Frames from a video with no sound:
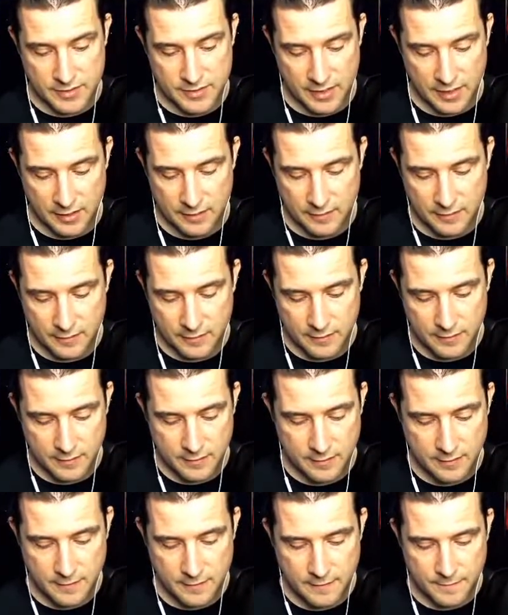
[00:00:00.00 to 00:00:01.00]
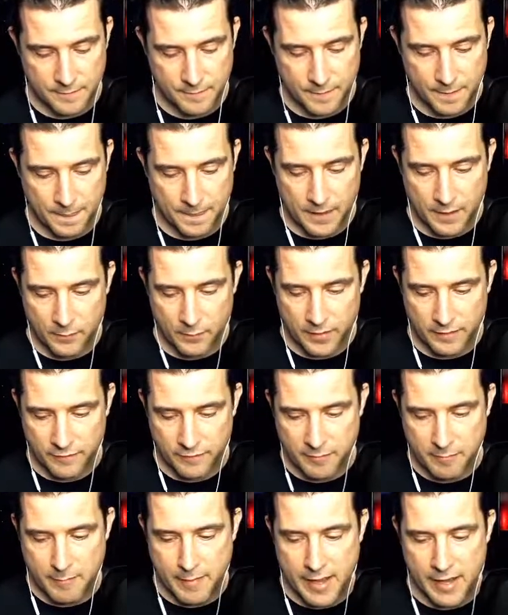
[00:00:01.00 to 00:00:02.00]
say. We have
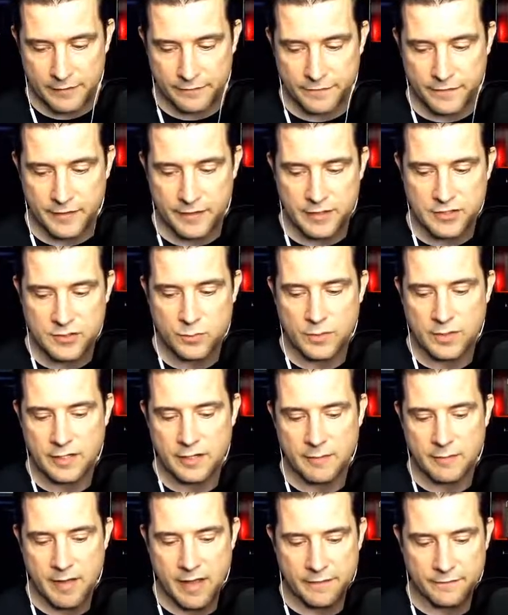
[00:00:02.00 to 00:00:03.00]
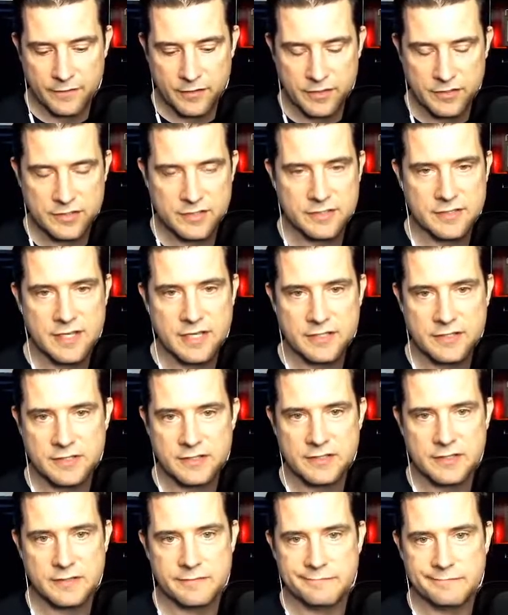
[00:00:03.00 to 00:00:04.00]
a matte finish. We did a matte finish because that's
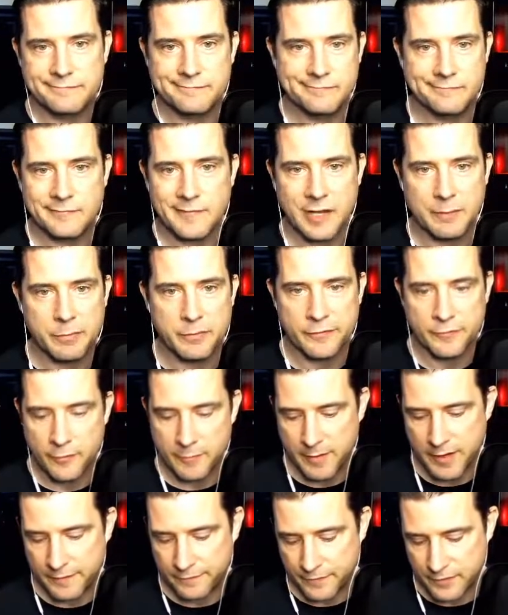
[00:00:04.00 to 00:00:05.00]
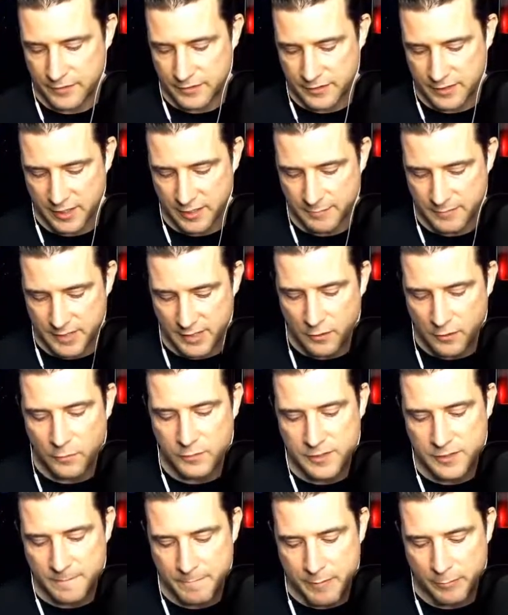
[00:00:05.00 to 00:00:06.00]
just, I prefer matte finish games. I know
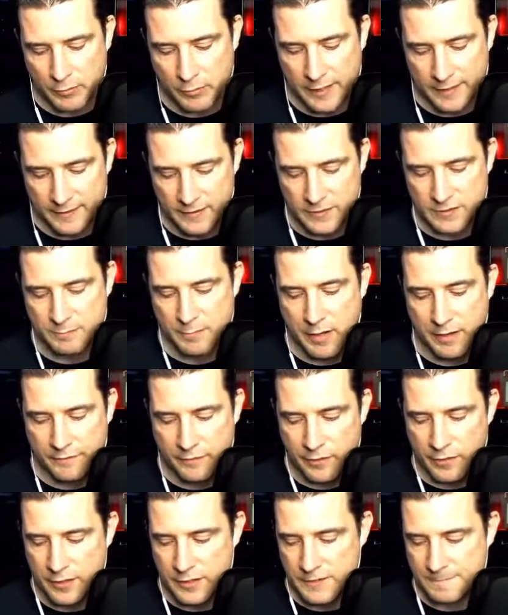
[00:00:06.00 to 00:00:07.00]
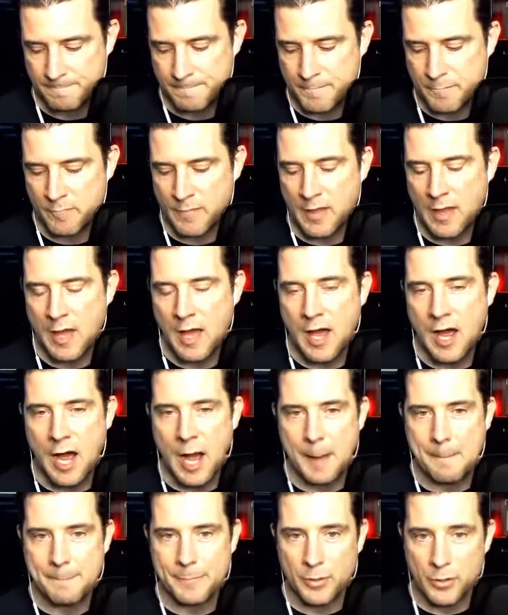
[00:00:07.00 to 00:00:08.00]
some people like the spot varnish.
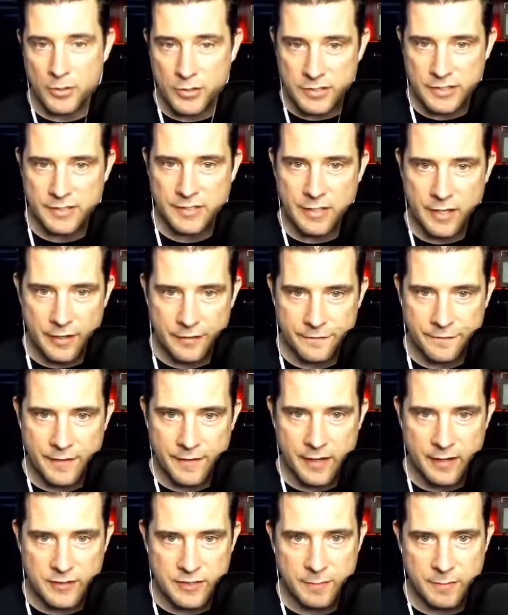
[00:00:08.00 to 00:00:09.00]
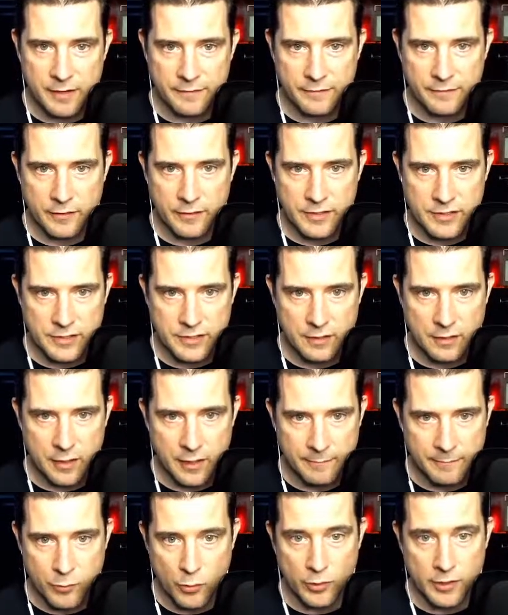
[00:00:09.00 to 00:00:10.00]
I'm personally not a fan of spot varnish
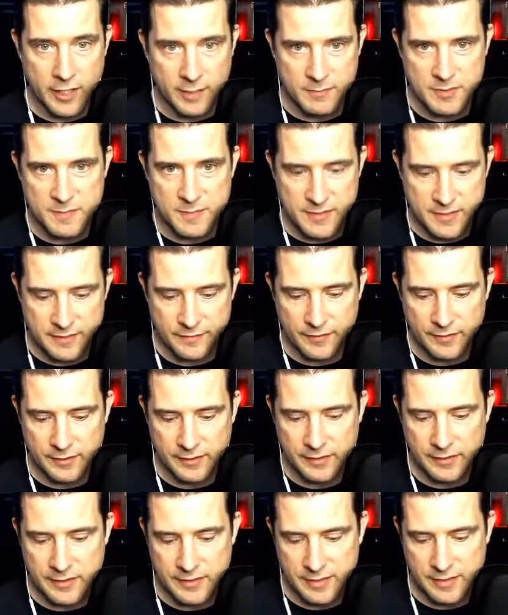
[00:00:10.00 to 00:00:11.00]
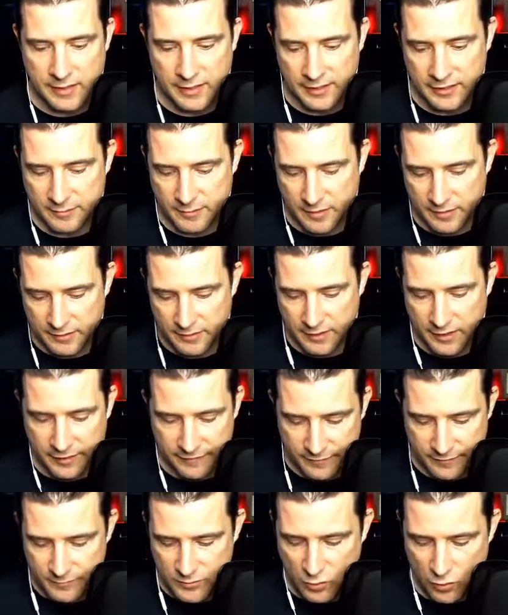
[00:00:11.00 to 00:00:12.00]
on board games specifically because I like to be able to kind
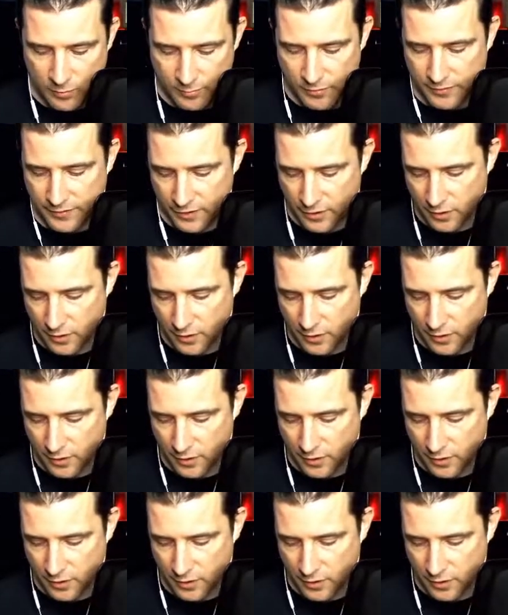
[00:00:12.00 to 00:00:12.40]
of absorb all the